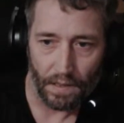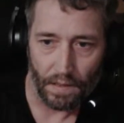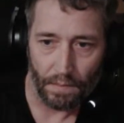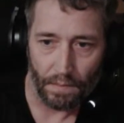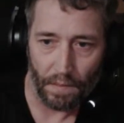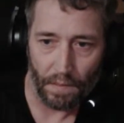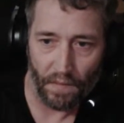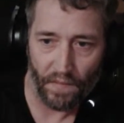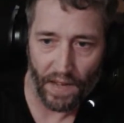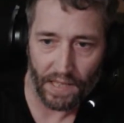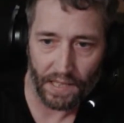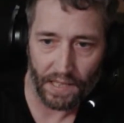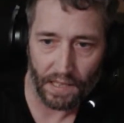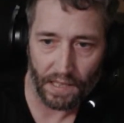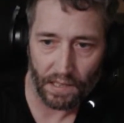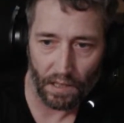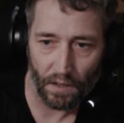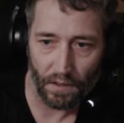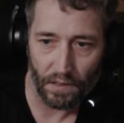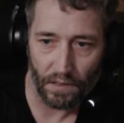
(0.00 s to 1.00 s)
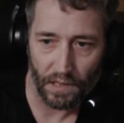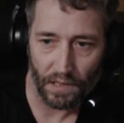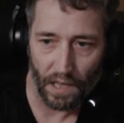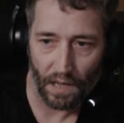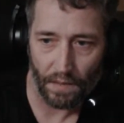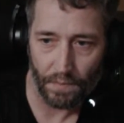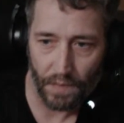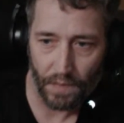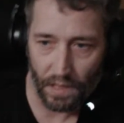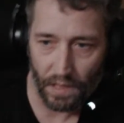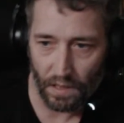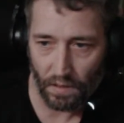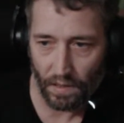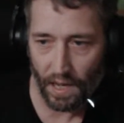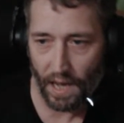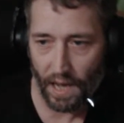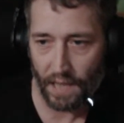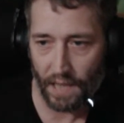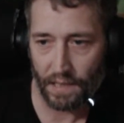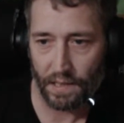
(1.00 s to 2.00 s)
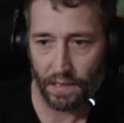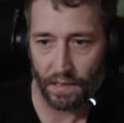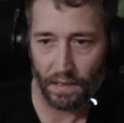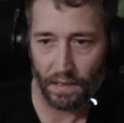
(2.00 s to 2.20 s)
fastest loaders on them too, guys.